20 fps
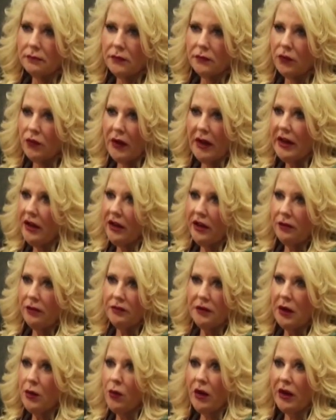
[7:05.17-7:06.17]

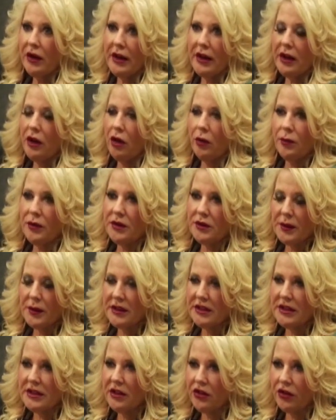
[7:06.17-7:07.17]
he wanted to help as
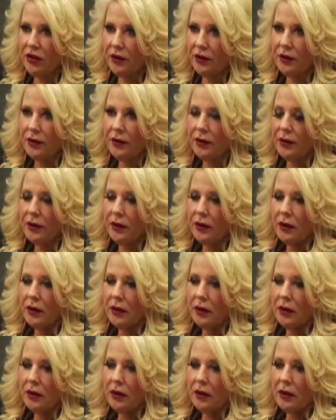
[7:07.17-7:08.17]
best he could.
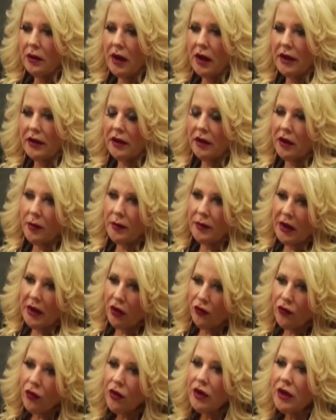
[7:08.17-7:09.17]
I can come to
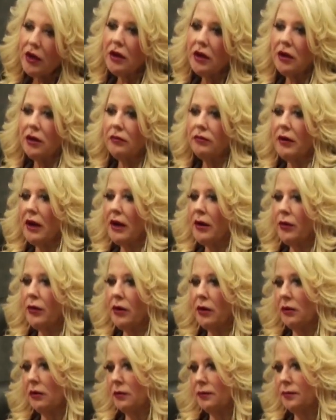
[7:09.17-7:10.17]
California, I
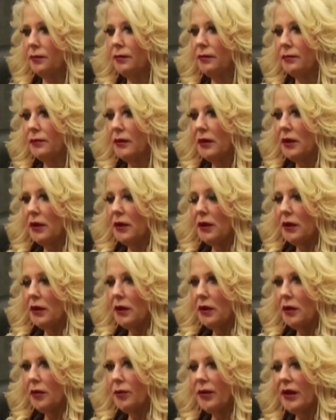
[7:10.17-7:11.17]
will
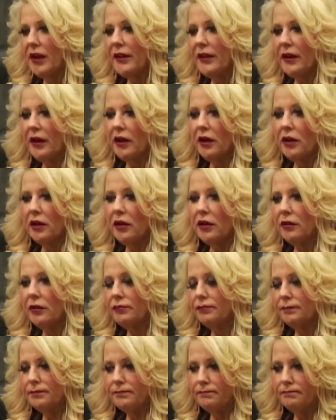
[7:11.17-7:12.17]
be there,
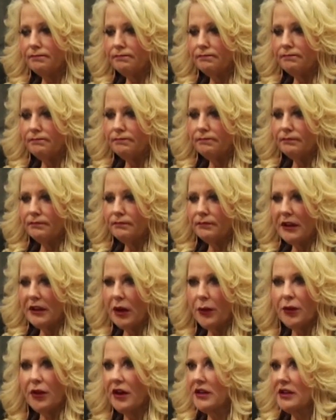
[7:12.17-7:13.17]

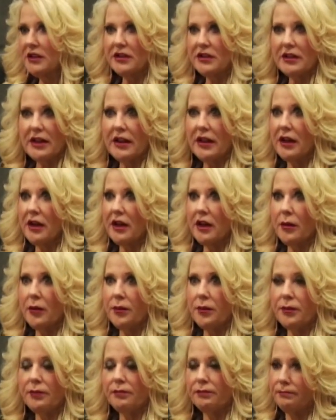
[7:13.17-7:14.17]
help you get set up
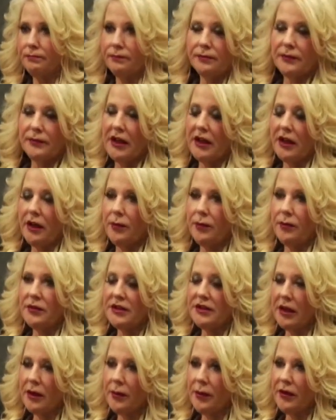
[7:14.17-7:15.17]

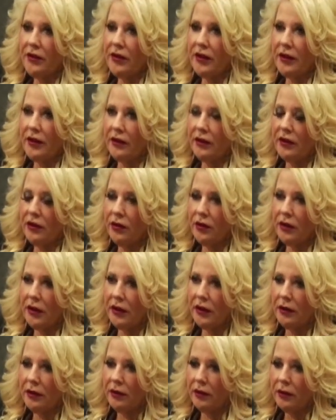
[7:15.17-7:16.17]
everything that you
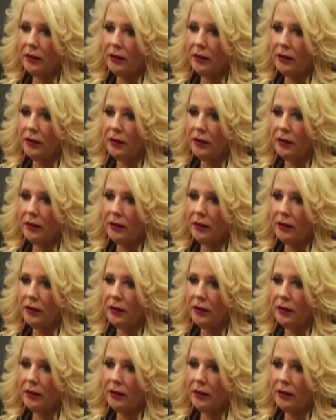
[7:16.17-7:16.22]
needed.